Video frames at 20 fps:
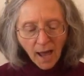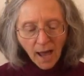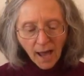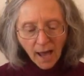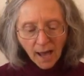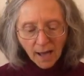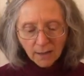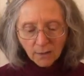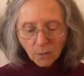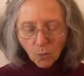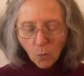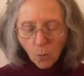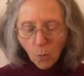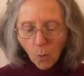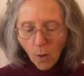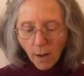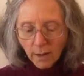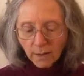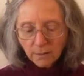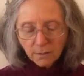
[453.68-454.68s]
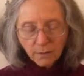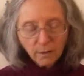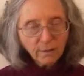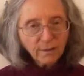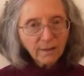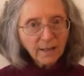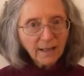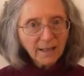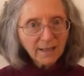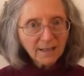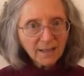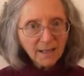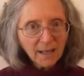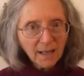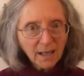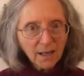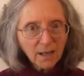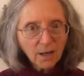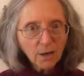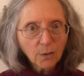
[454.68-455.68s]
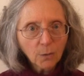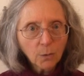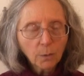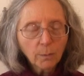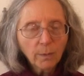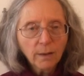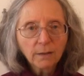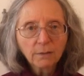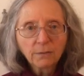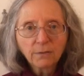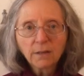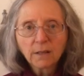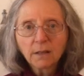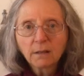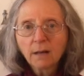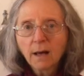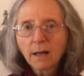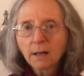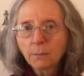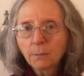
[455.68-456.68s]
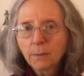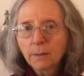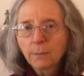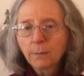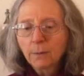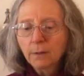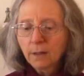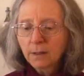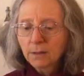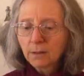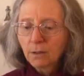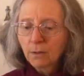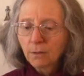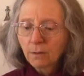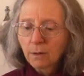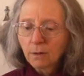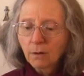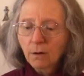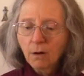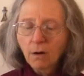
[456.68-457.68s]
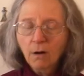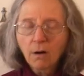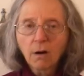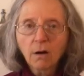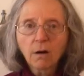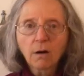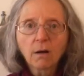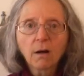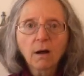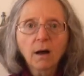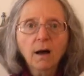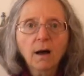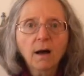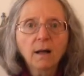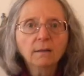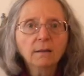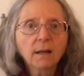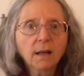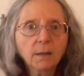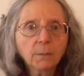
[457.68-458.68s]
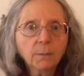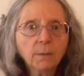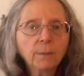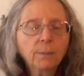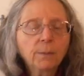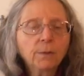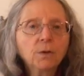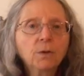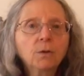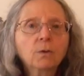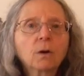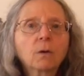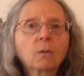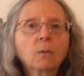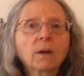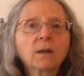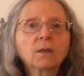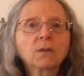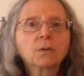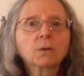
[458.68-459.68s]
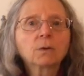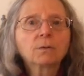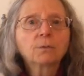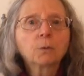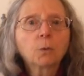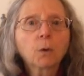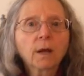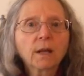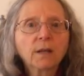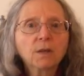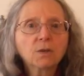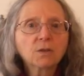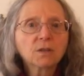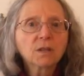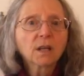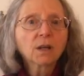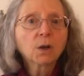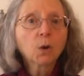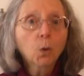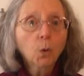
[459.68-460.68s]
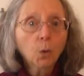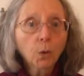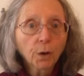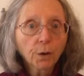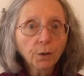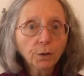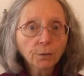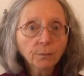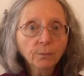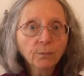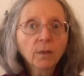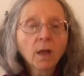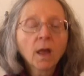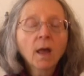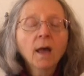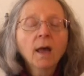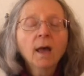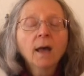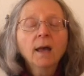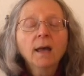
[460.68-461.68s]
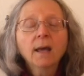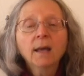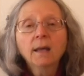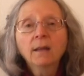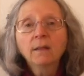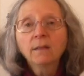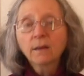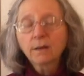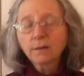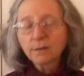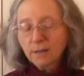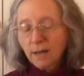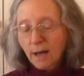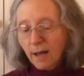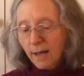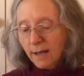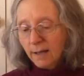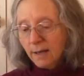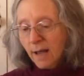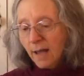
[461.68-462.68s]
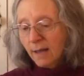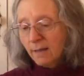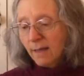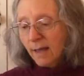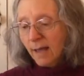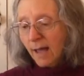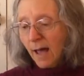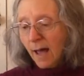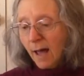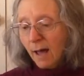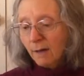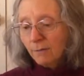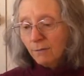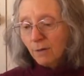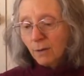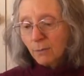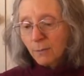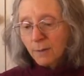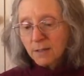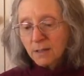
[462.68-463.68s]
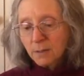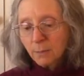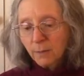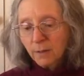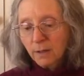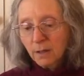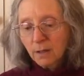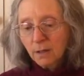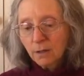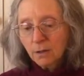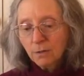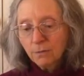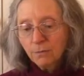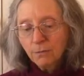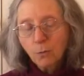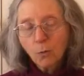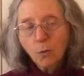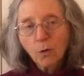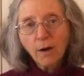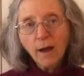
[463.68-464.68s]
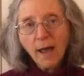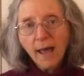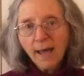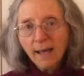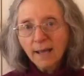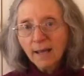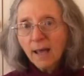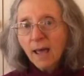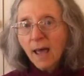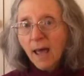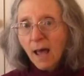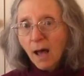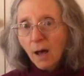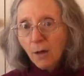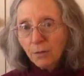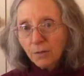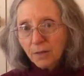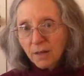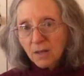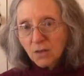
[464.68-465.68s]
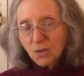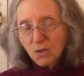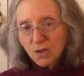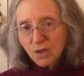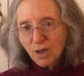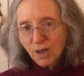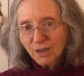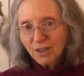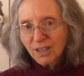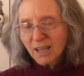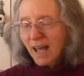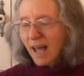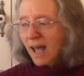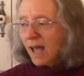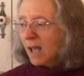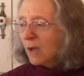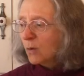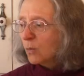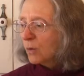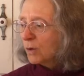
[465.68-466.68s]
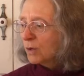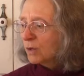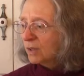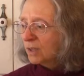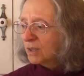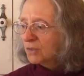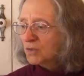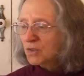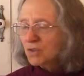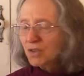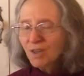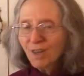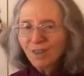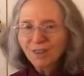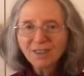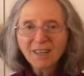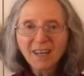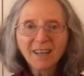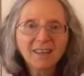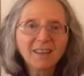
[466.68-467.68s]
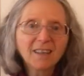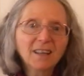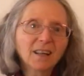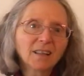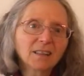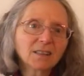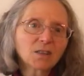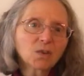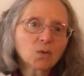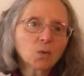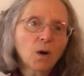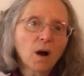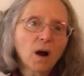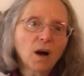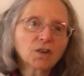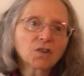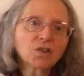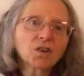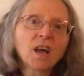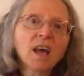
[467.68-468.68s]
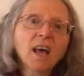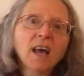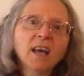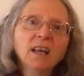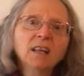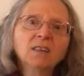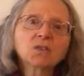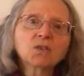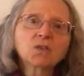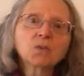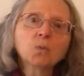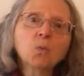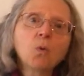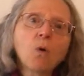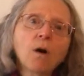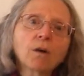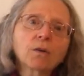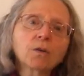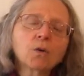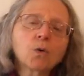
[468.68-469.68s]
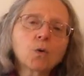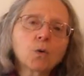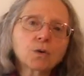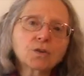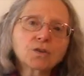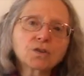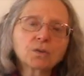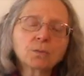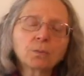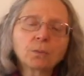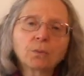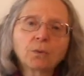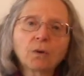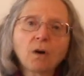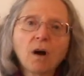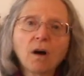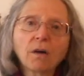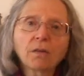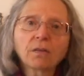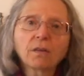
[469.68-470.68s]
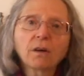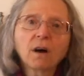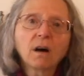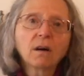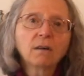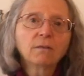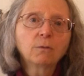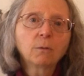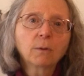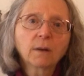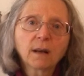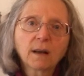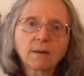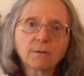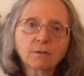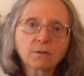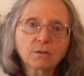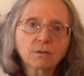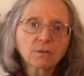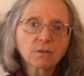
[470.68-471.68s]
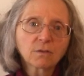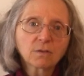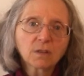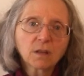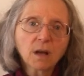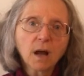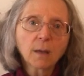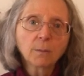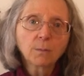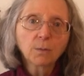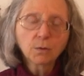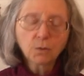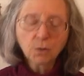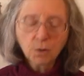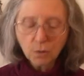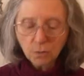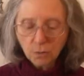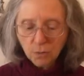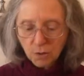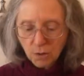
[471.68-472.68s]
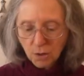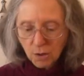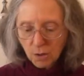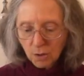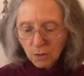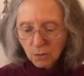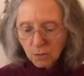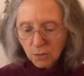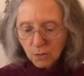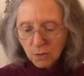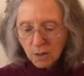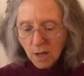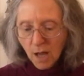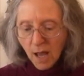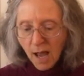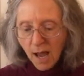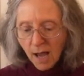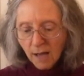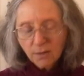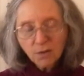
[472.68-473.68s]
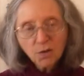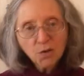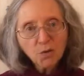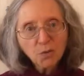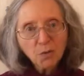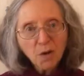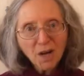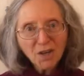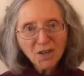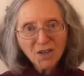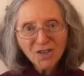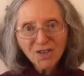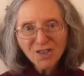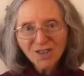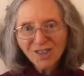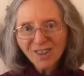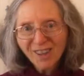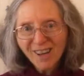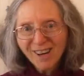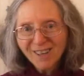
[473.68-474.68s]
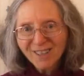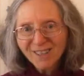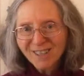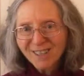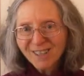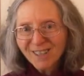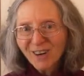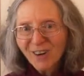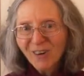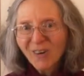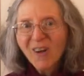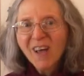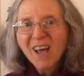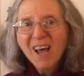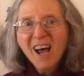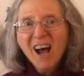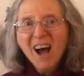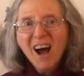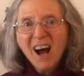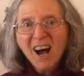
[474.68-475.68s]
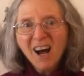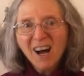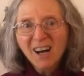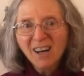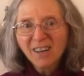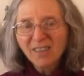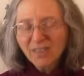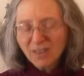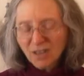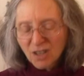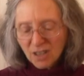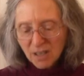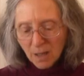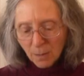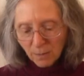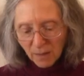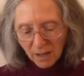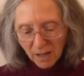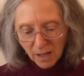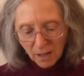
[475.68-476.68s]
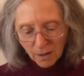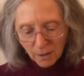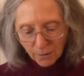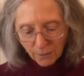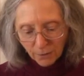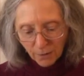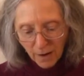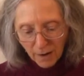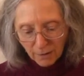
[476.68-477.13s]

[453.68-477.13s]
And one of the things here will benefit a lot of people. I know there are a lot of people who are wanting to avoid using oil in their diet, and they have a recipe here for a healthy saute where you can saute the yellow squash in some water or some broth of whatever type you choose to use, and the directions are there. So there's something here for